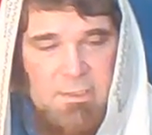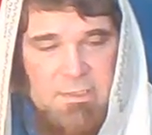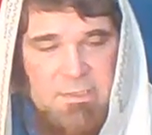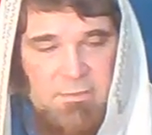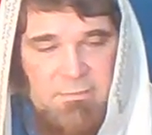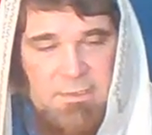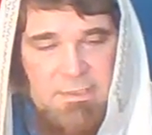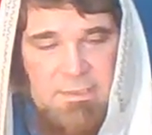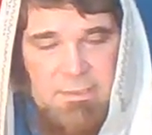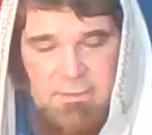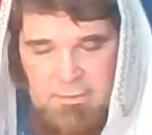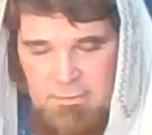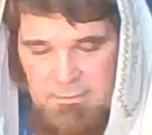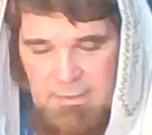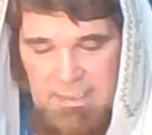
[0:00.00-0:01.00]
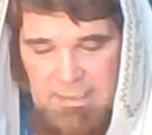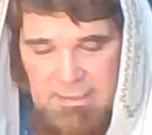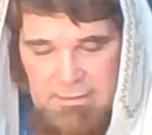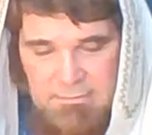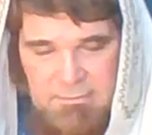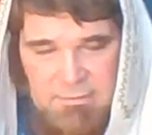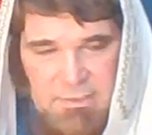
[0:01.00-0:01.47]
So let's go
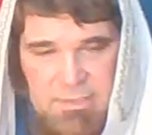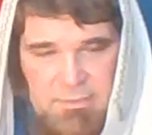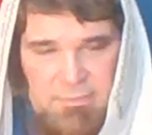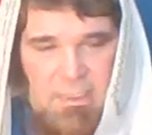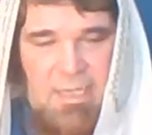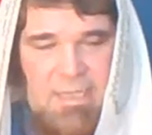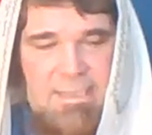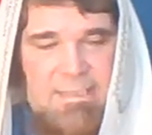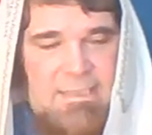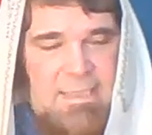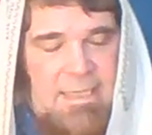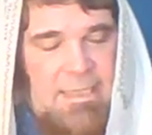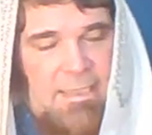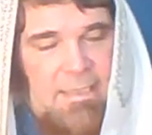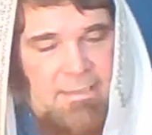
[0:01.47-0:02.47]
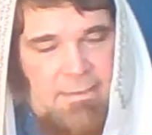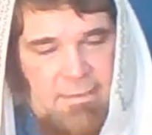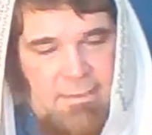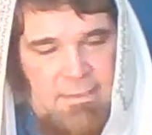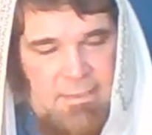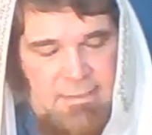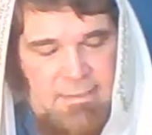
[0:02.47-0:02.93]
now to Isaiah,
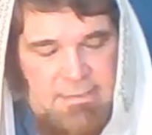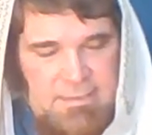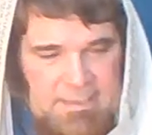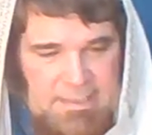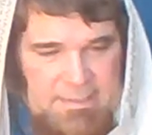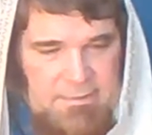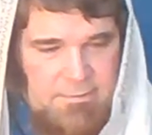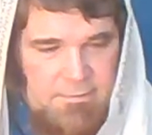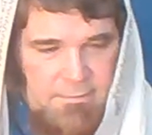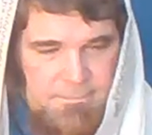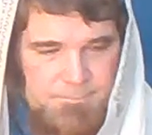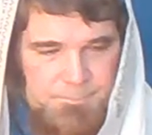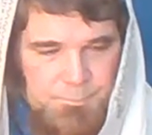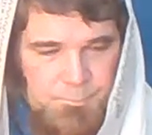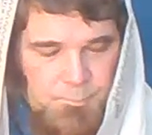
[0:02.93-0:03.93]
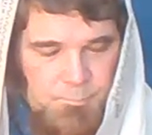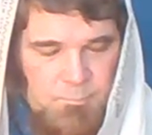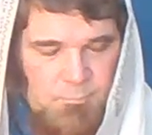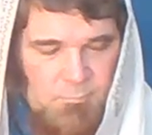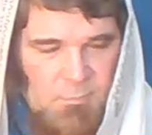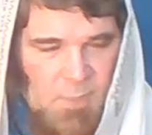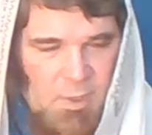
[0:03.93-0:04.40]
Yeshua,
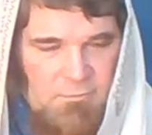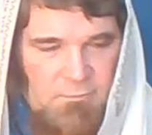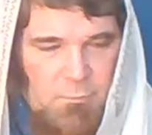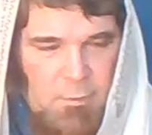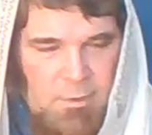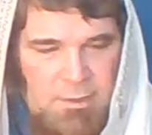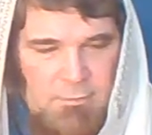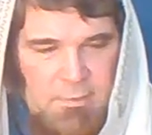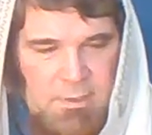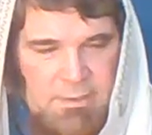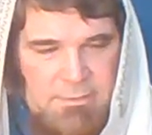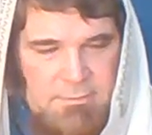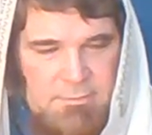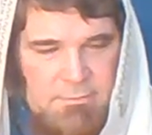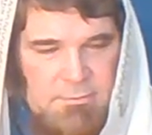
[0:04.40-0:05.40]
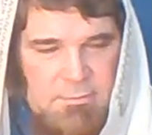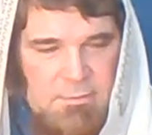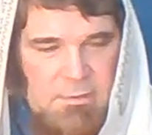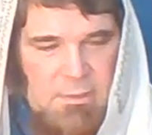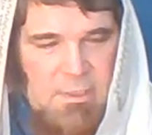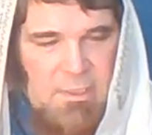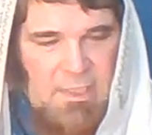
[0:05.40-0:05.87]
41.
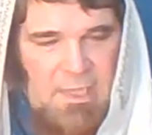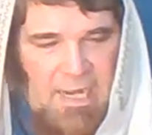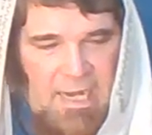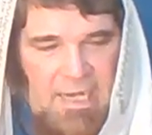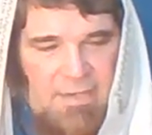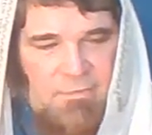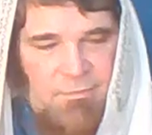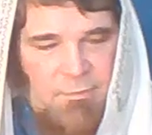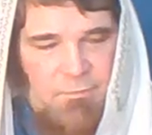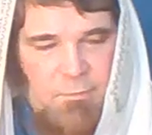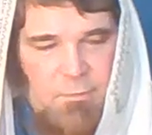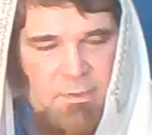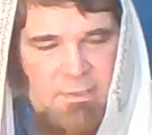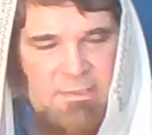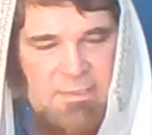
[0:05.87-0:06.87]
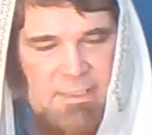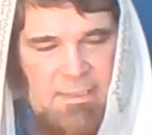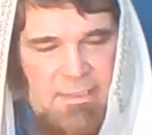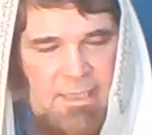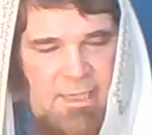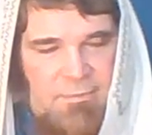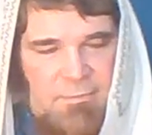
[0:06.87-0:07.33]
8 through
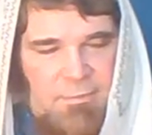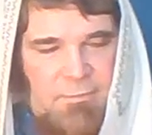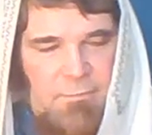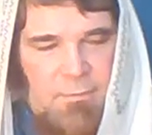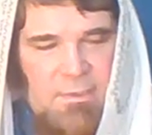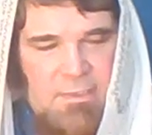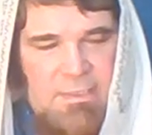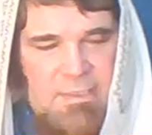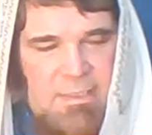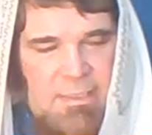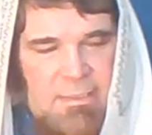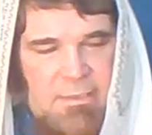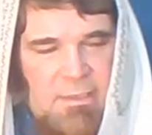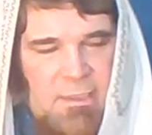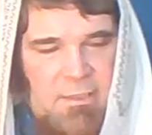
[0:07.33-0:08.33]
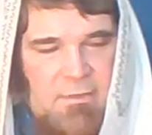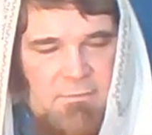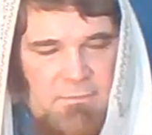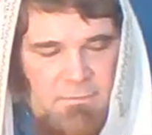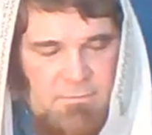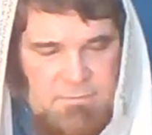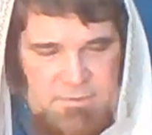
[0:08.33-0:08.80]
14, 8 through 14
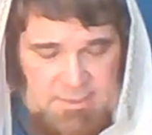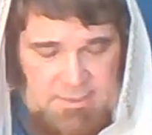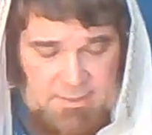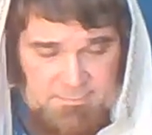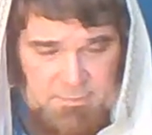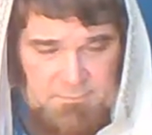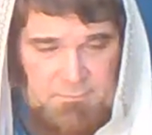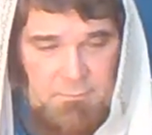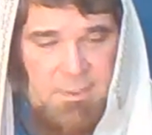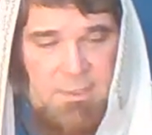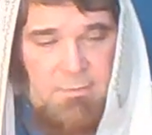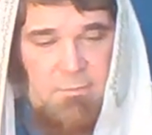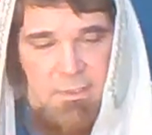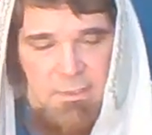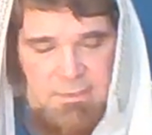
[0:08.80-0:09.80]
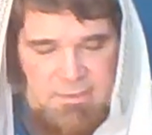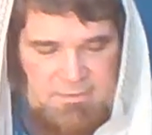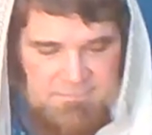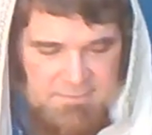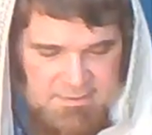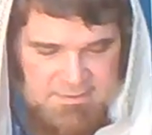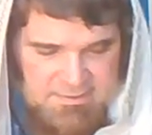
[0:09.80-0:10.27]
of chapter 41
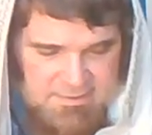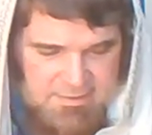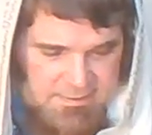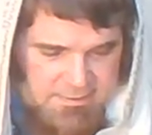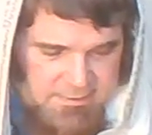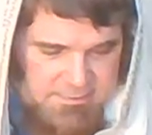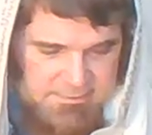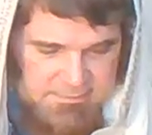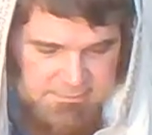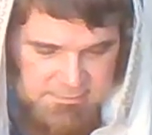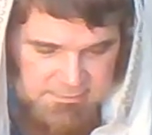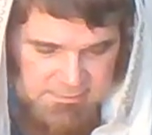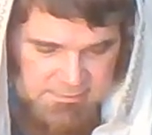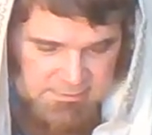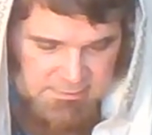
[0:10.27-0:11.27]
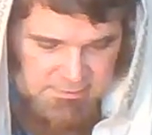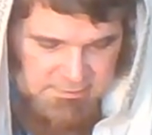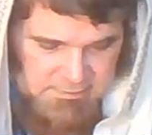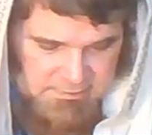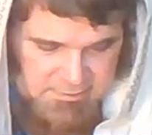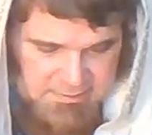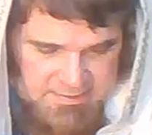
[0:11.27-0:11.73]
of Isaiah.
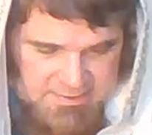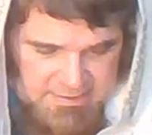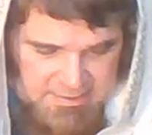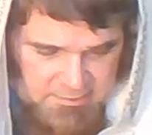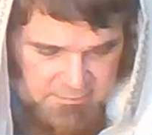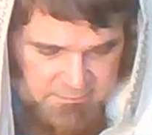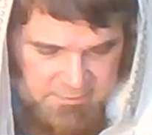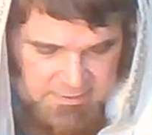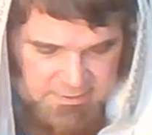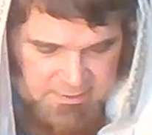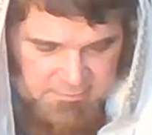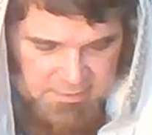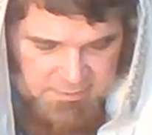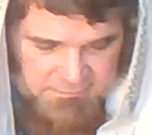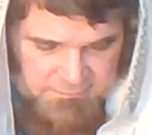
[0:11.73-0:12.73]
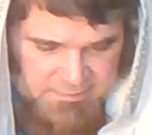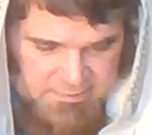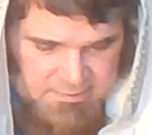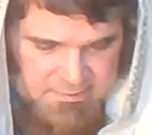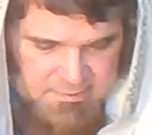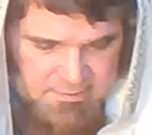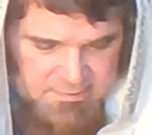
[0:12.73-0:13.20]
Just head over there, my
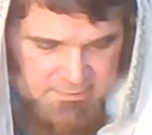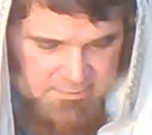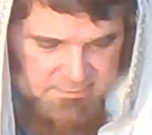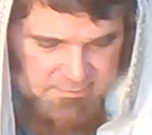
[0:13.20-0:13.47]
friends.